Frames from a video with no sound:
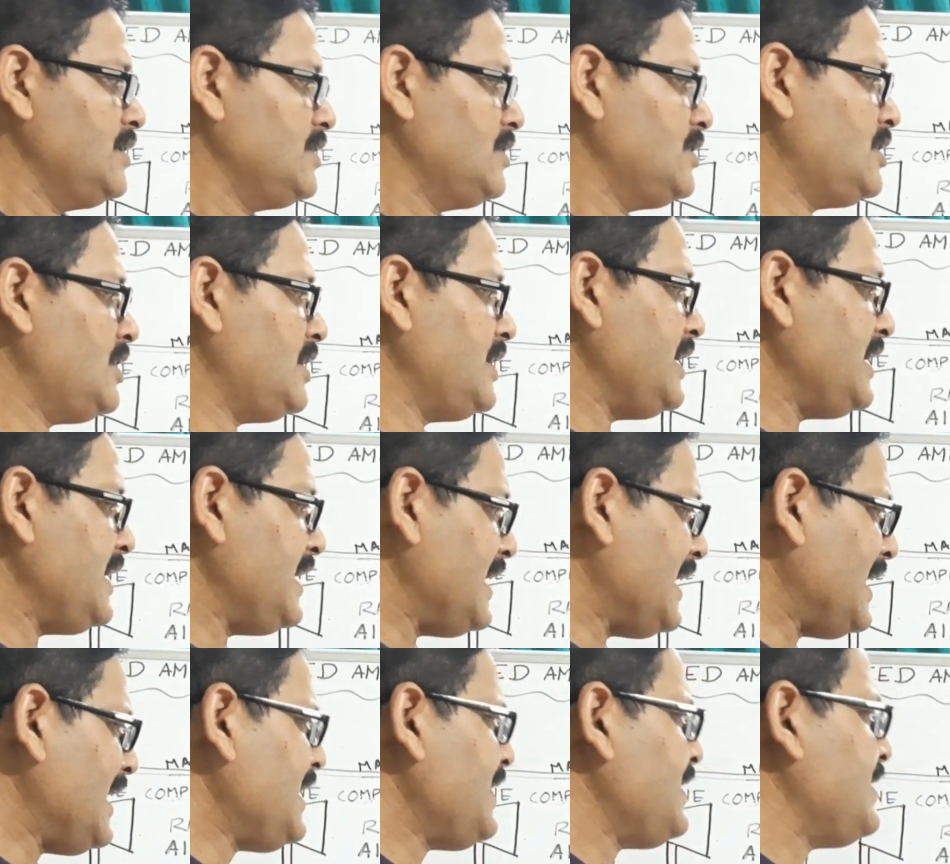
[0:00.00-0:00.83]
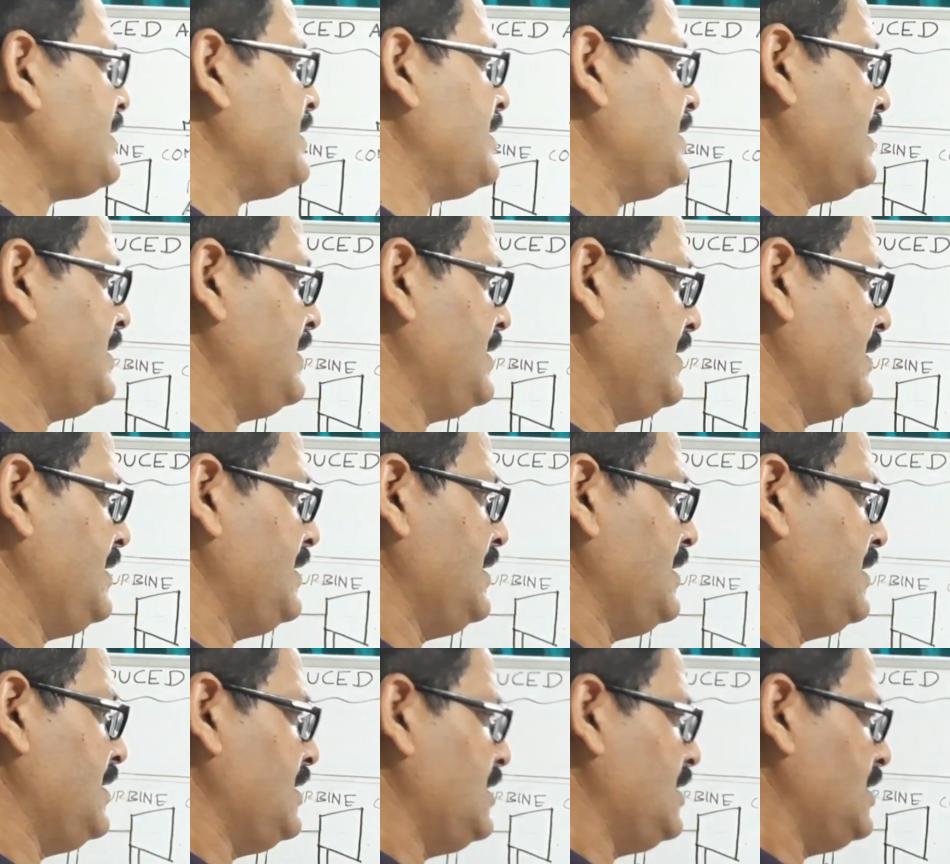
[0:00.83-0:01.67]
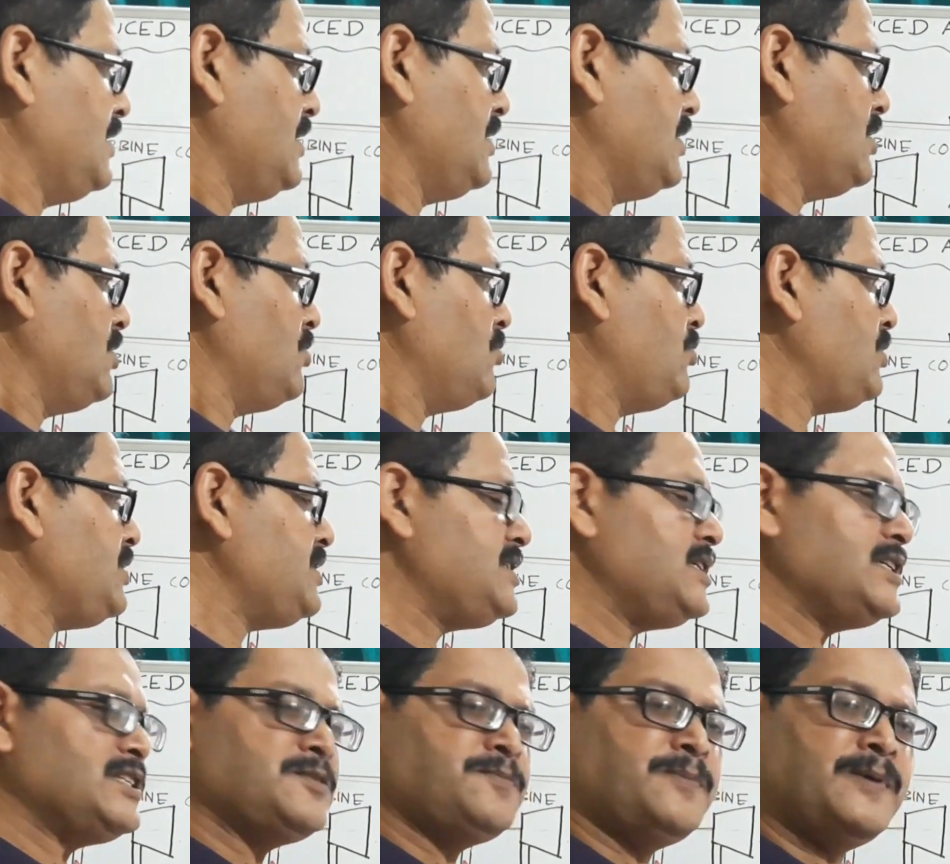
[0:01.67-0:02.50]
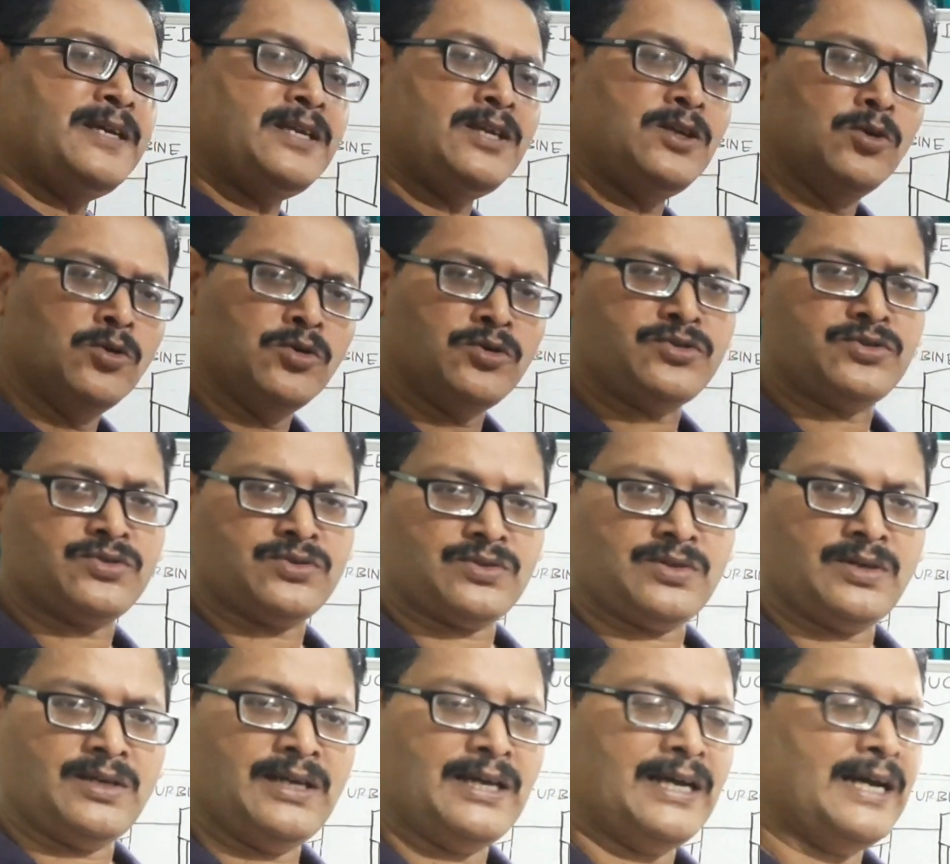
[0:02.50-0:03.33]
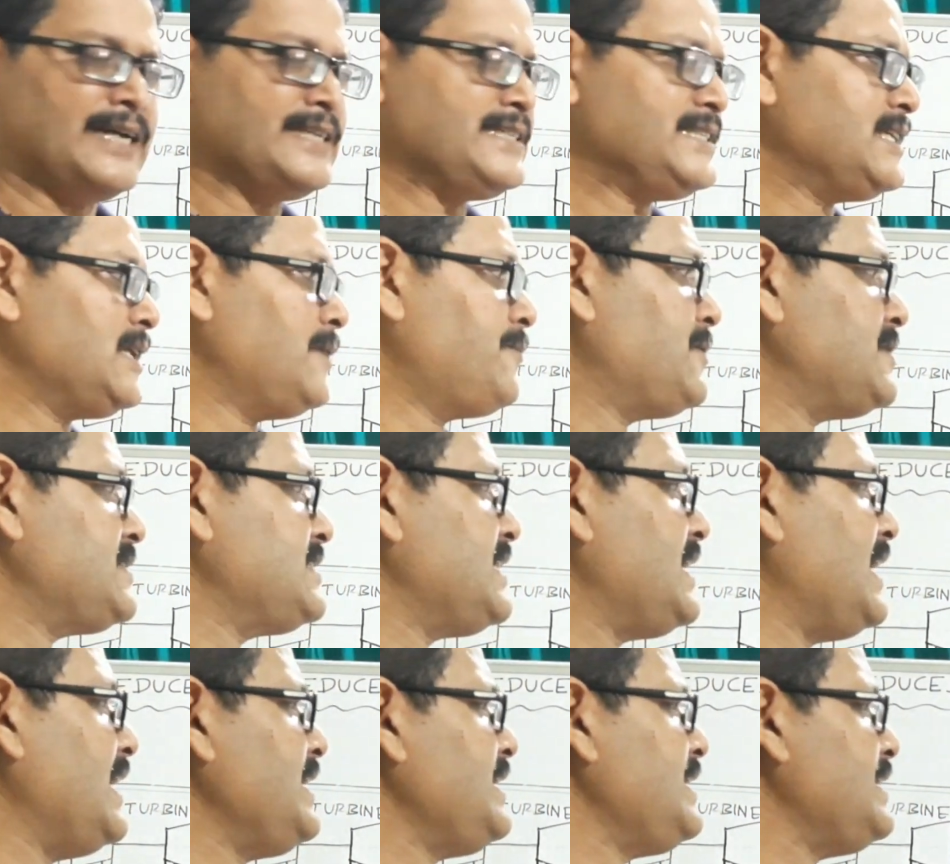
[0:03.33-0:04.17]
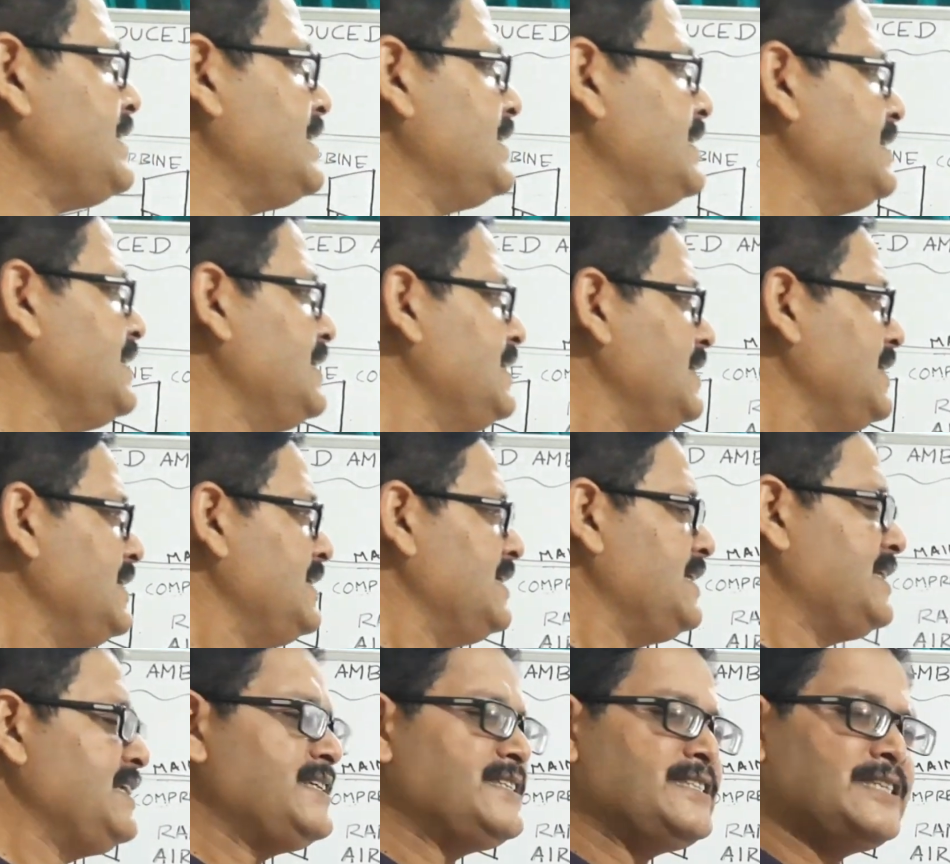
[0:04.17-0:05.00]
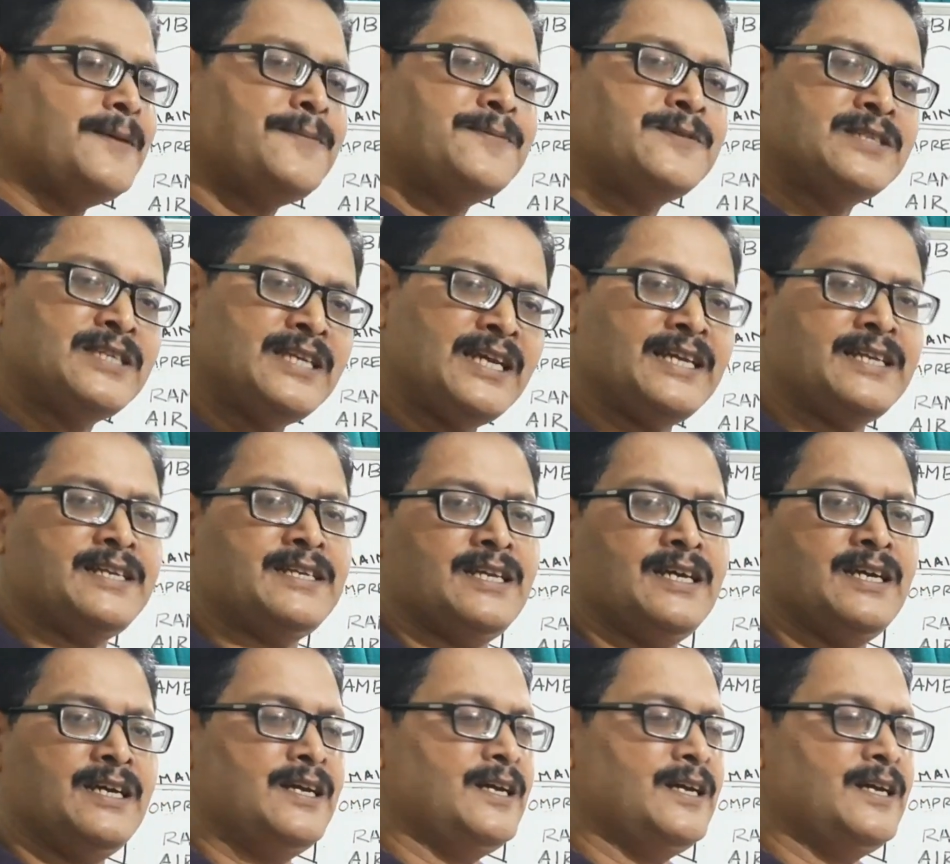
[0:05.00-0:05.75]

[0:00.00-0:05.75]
the air which is being used as a refrigerant receives heat